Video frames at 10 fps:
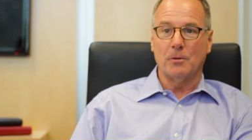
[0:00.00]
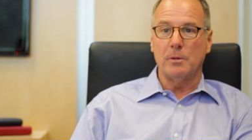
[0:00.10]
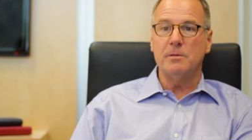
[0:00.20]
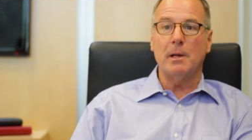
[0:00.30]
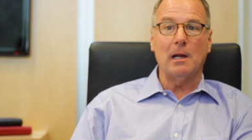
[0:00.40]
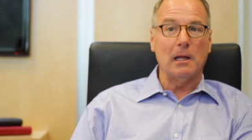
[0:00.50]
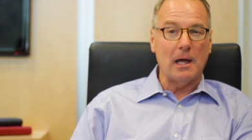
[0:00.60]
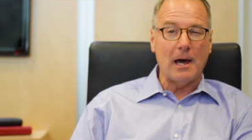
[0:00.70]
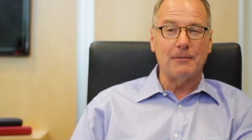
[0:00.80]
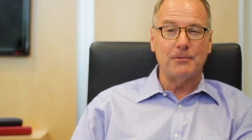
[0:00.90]
So we spend a
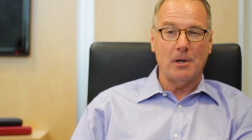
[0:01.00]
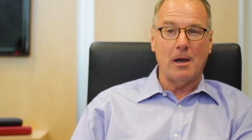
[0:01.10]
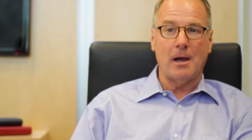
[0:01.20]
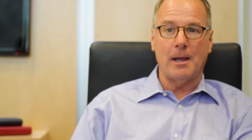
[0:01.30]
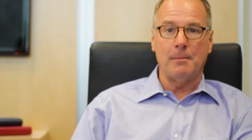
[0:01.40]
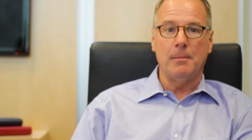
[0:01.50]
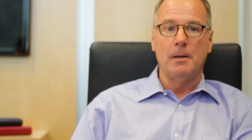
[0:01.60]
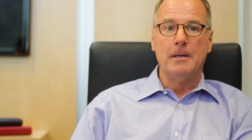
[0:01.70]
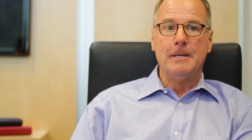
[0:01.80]
lot of time